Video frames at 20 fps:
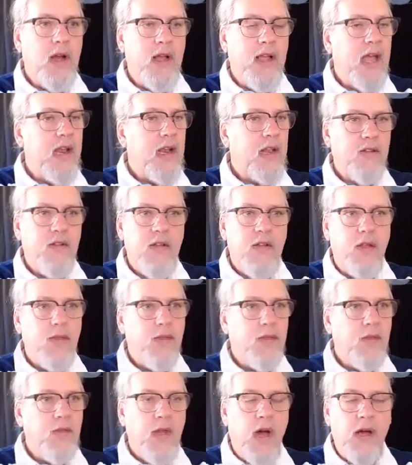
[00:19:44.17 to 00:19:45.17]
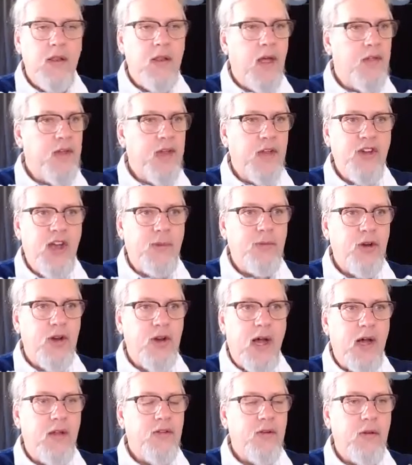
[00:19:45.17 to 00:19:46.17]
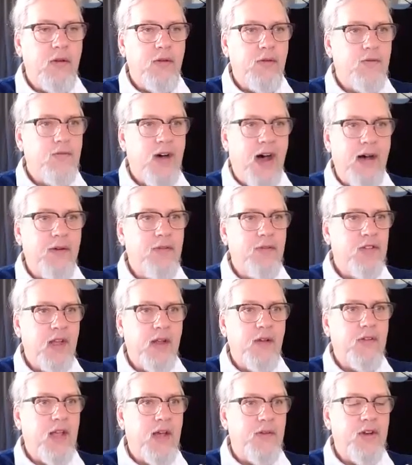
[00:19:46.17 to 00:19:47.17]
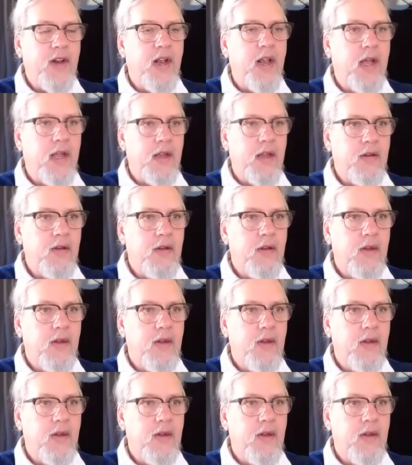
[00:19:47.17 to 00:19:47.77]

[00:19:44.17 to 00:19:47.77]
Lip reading: Again, it's nothing in chapter 9, so it's 5, 6, 7, and